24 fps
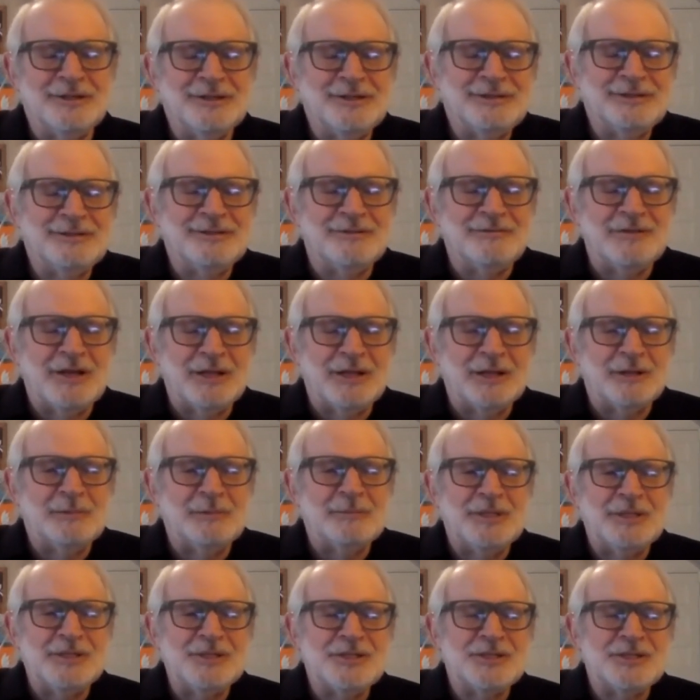
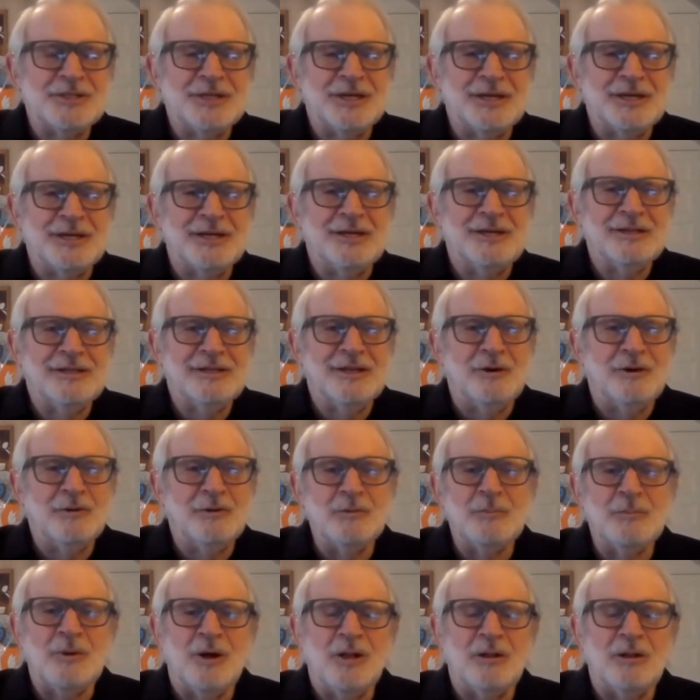developments, the whole
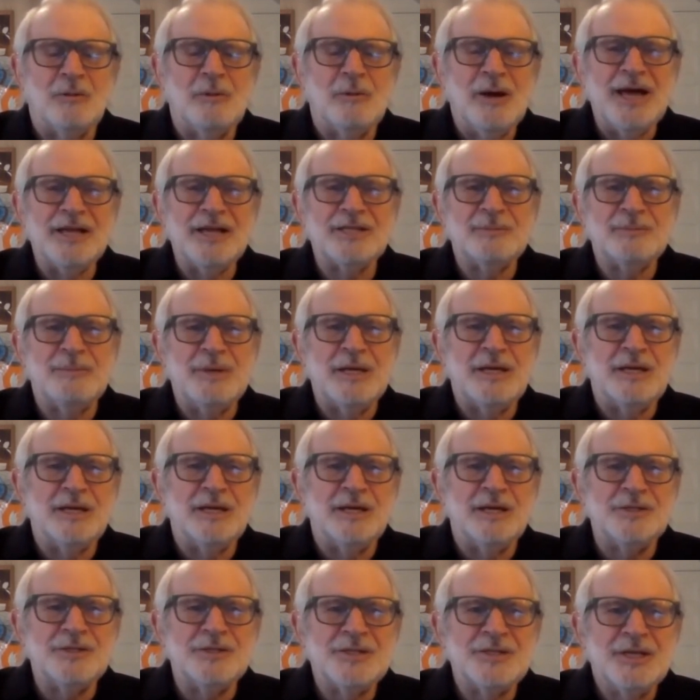ball of wax,
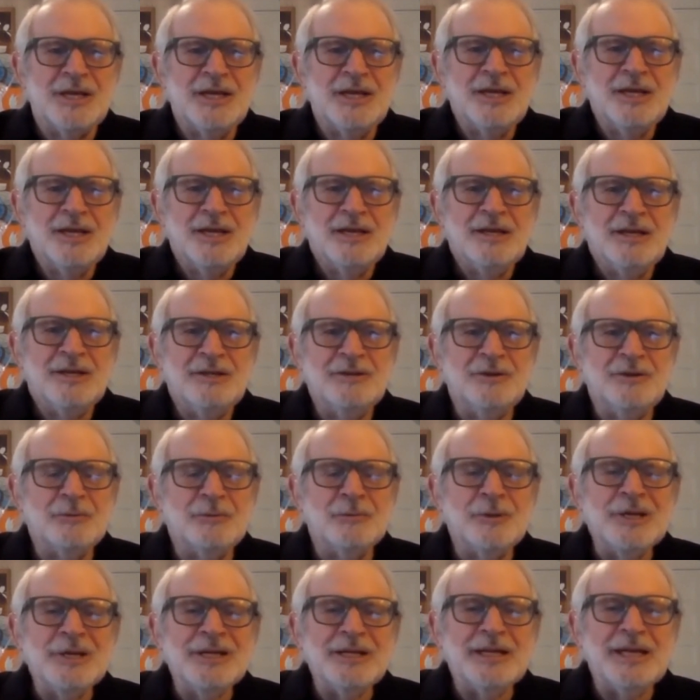because you
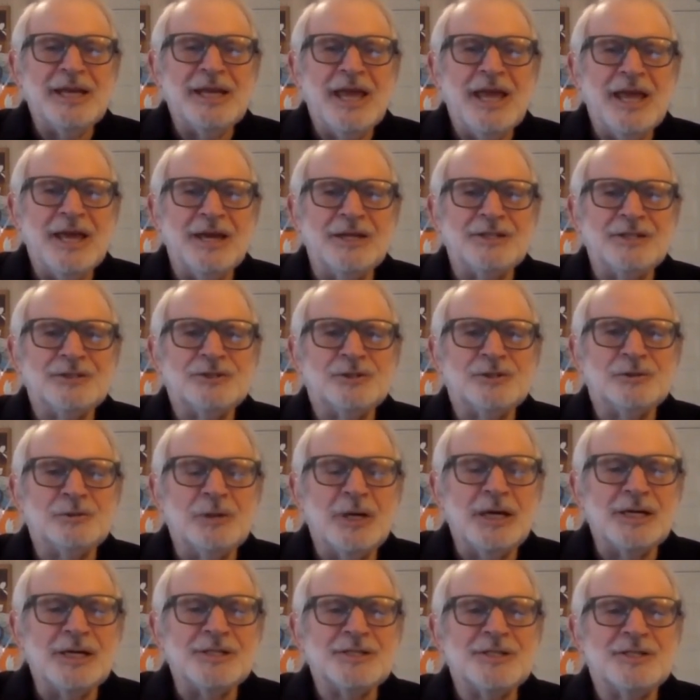really can't
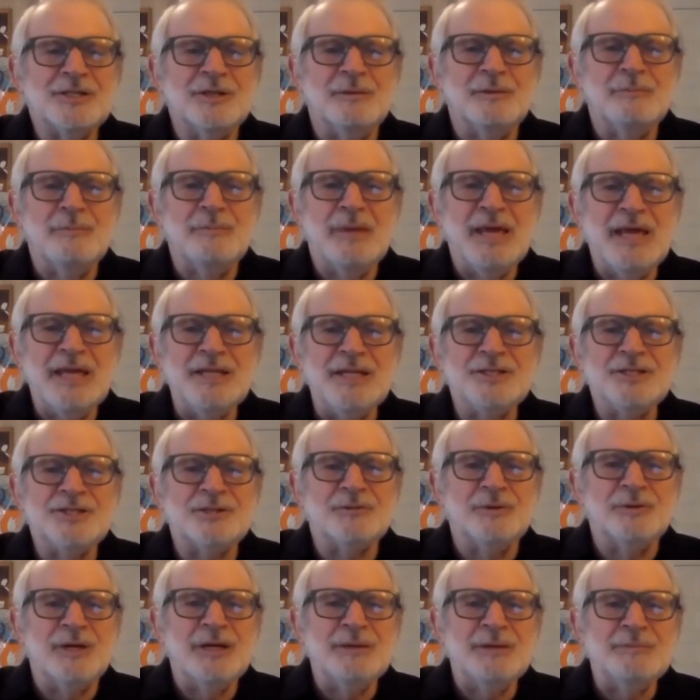trust the
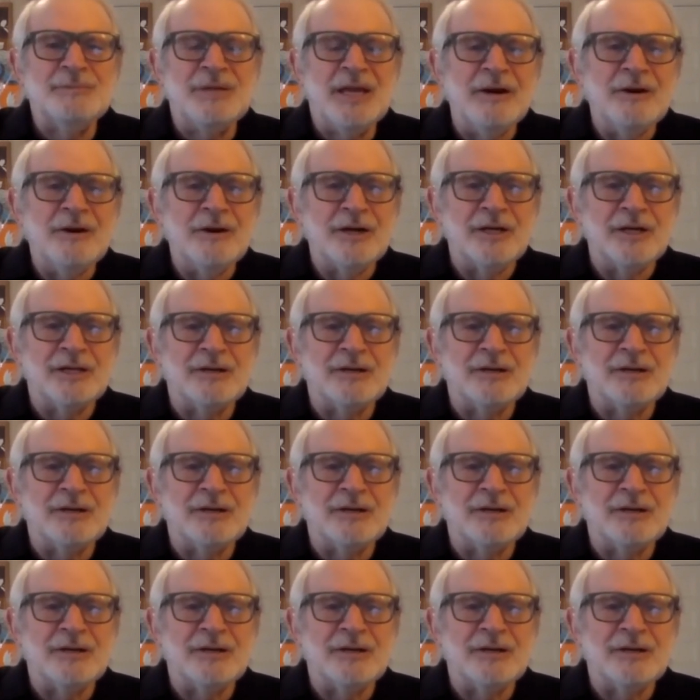mainstream narrative.